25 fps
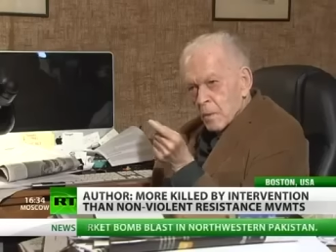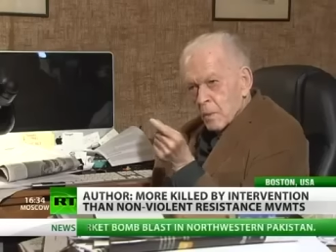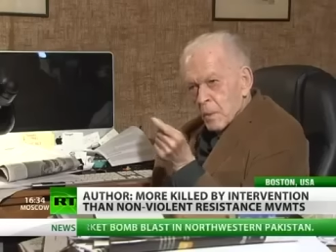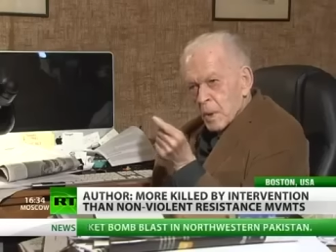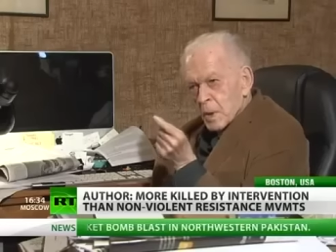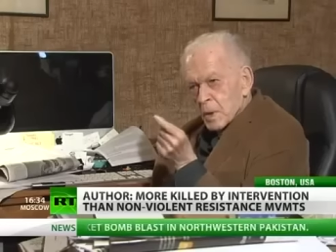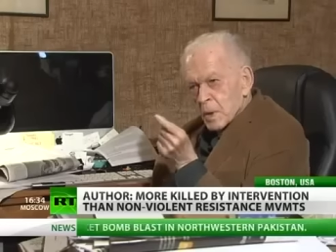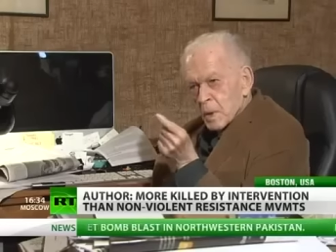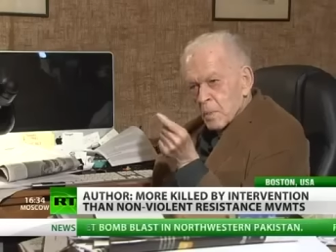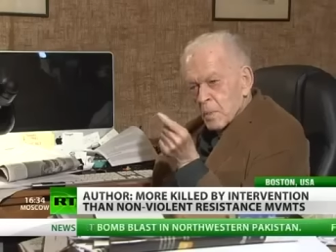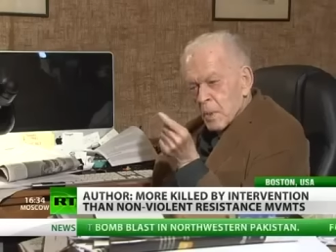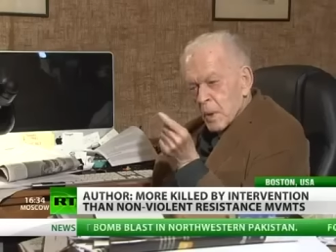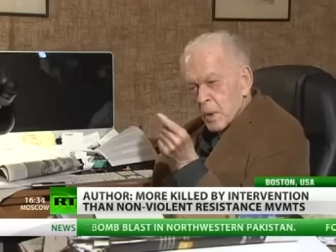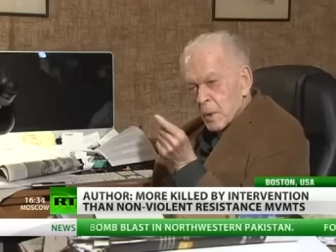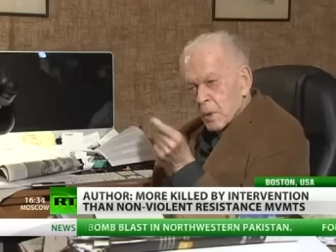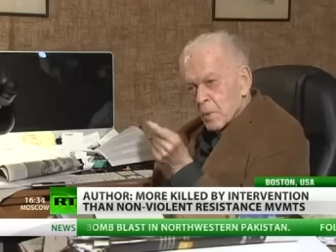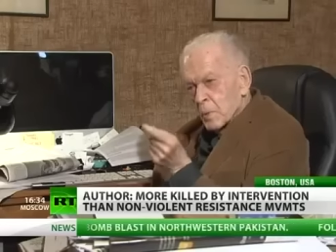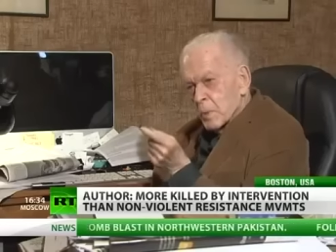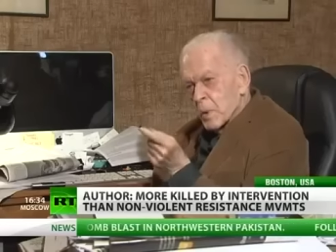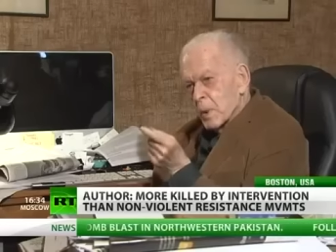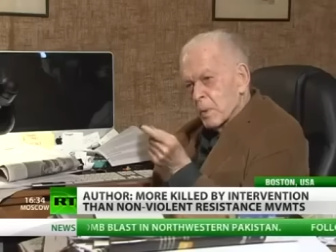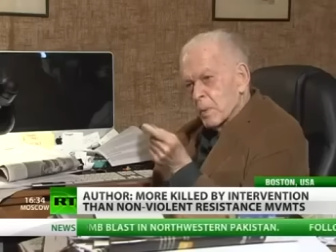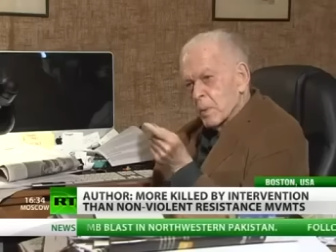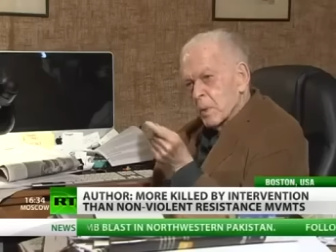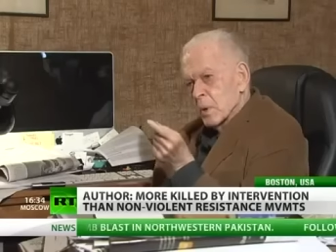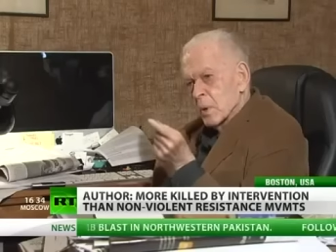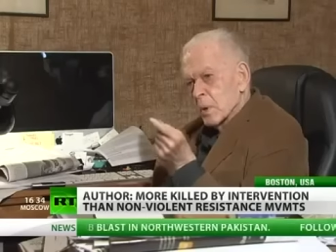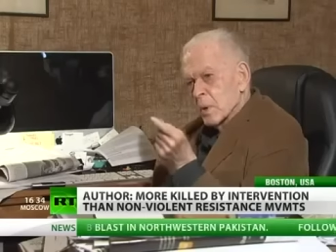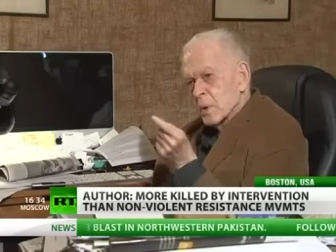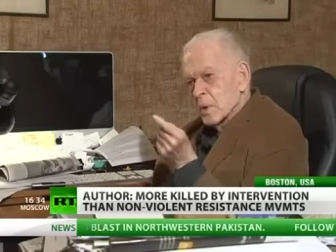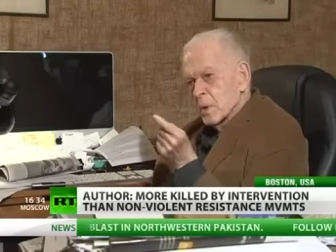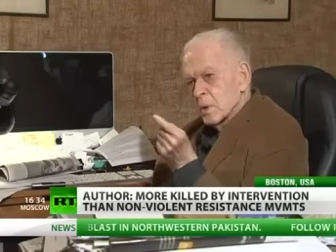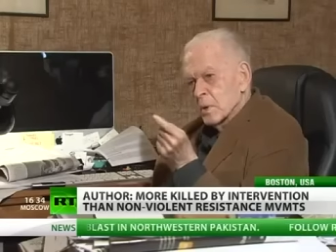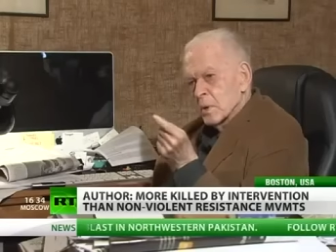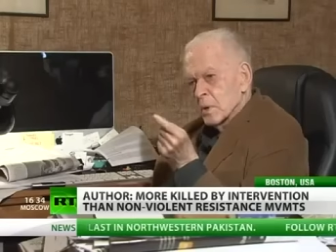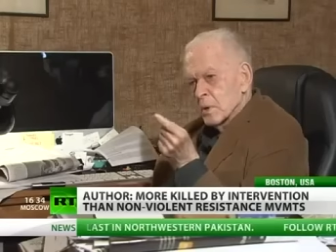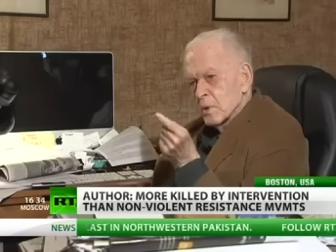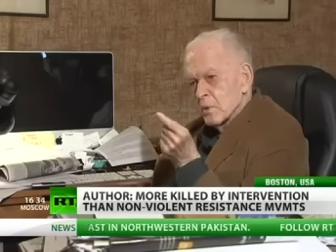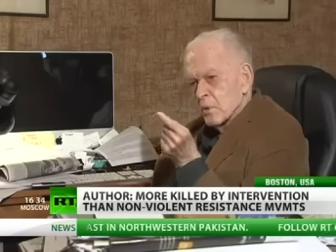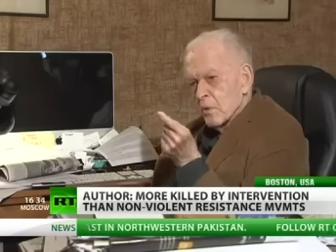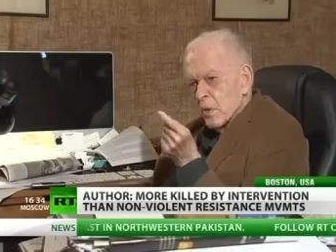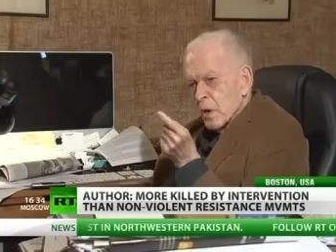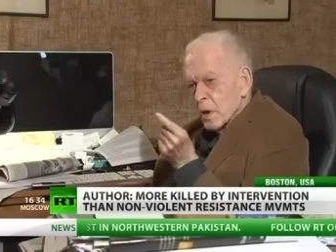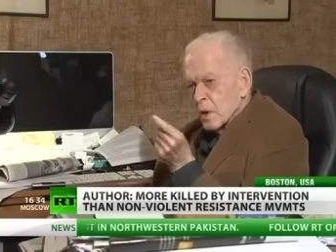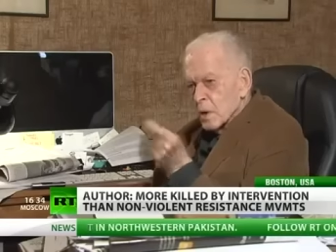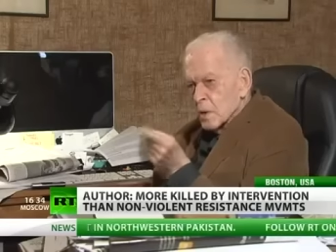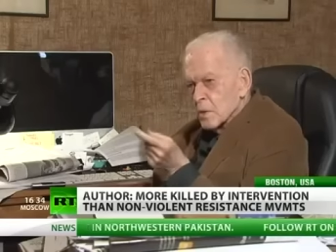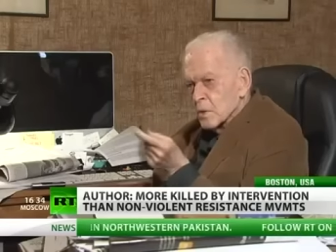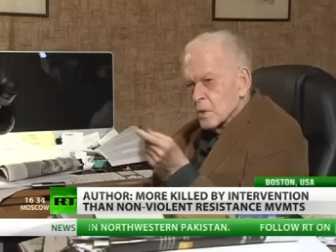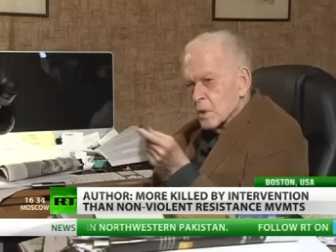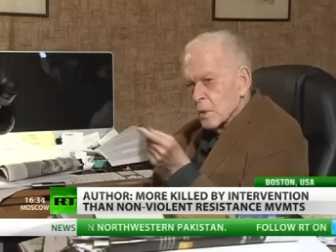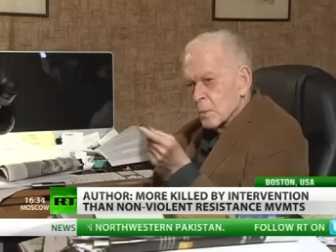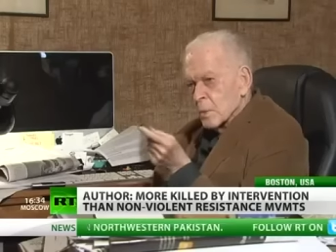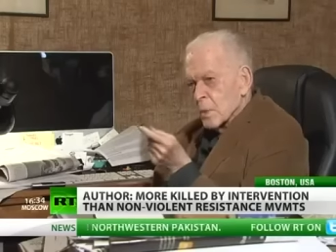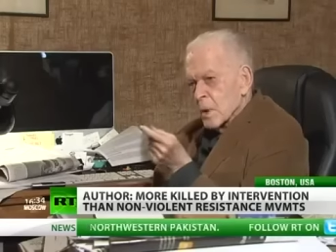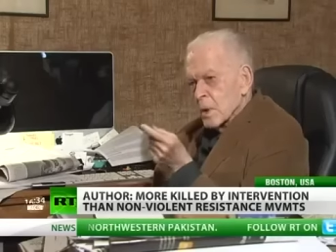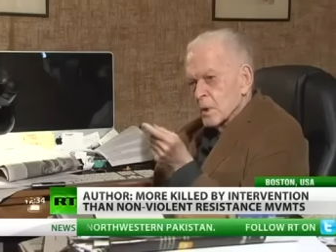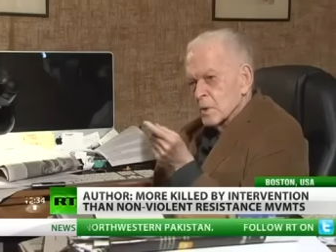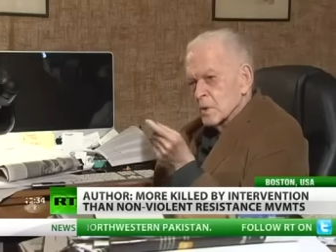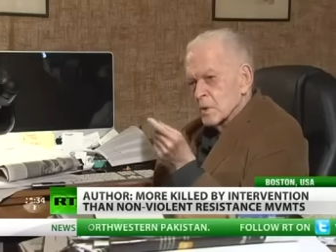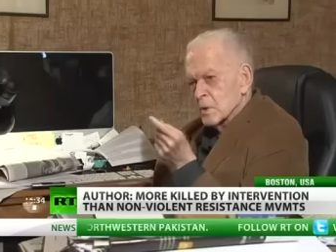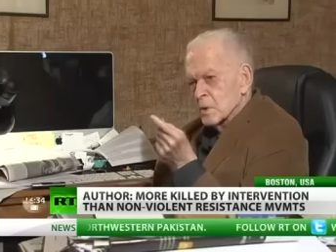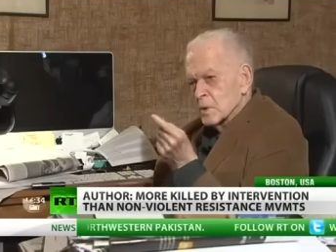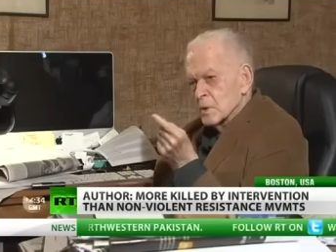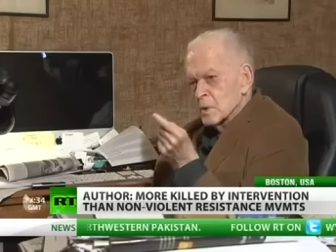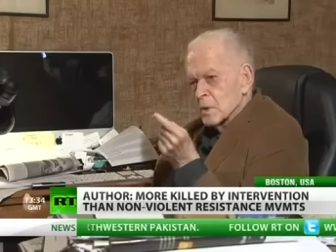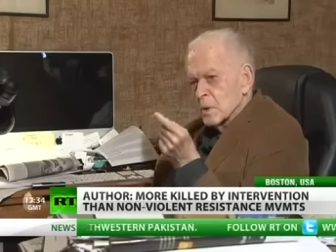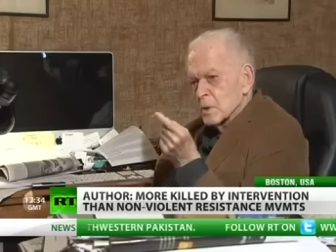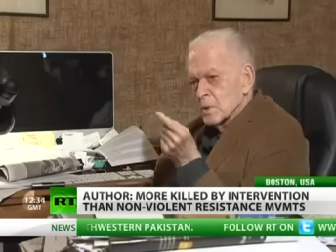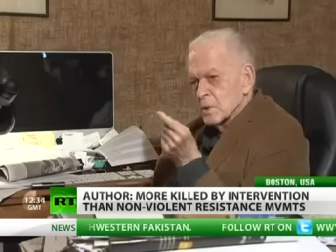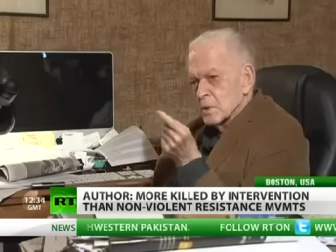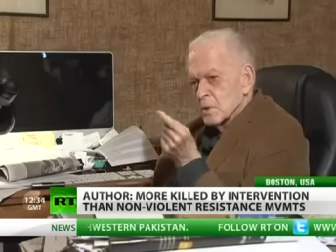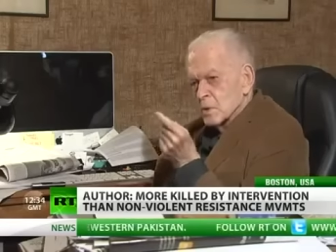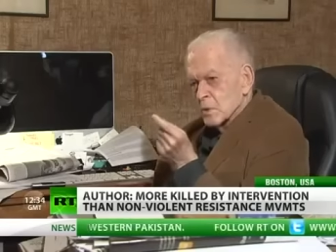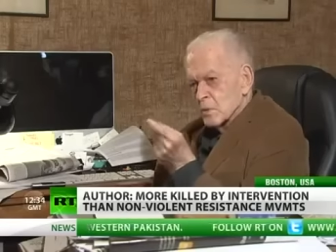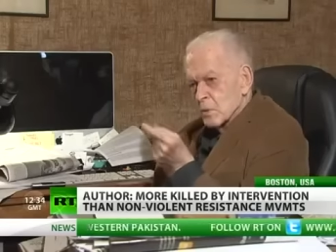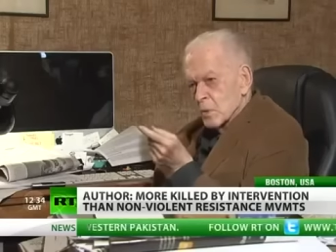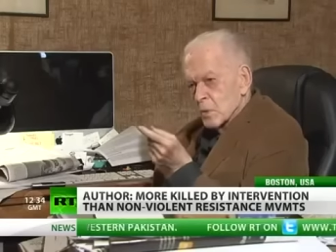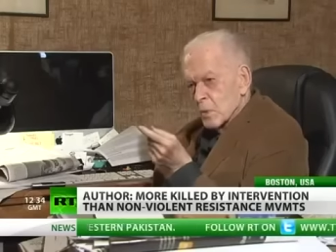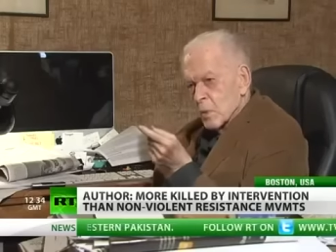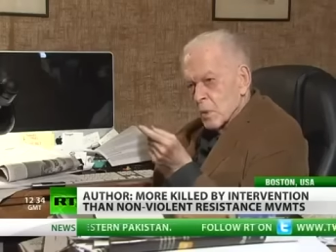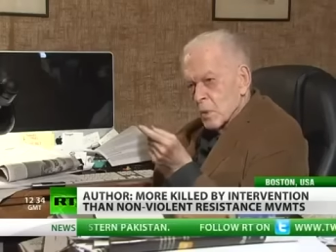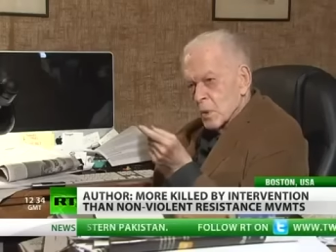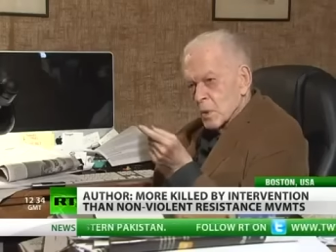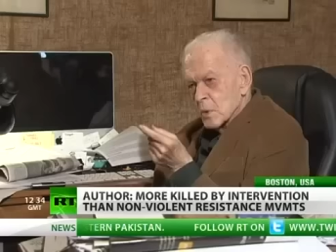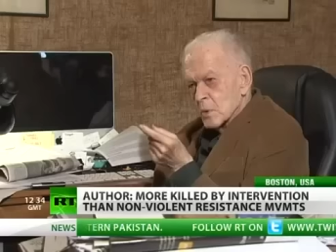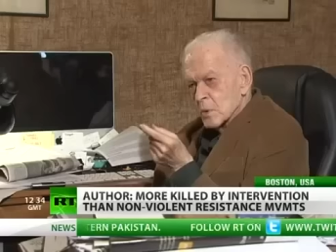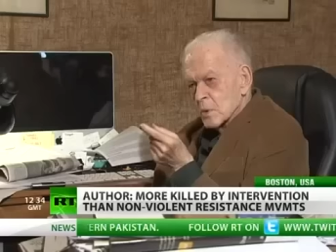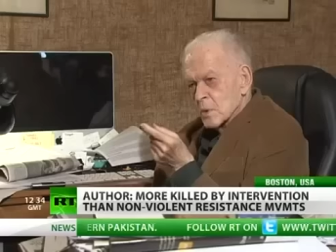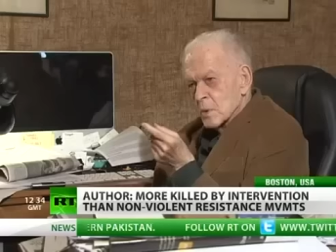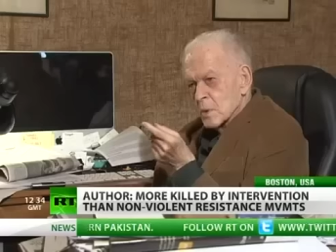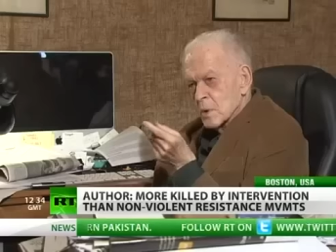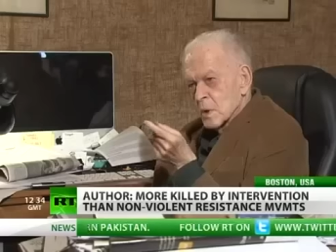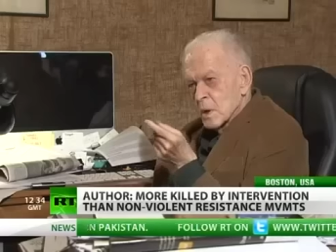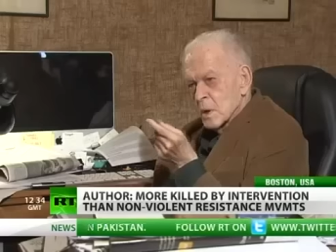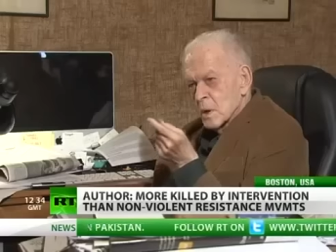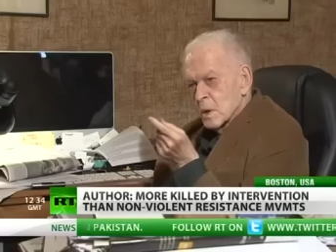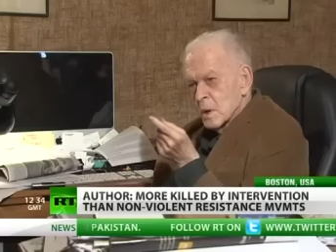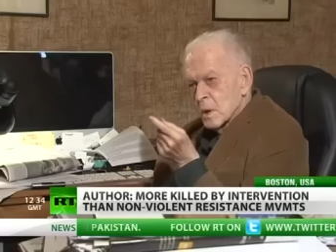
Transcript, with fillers: Many more people are killed in violent uprisings and civil wars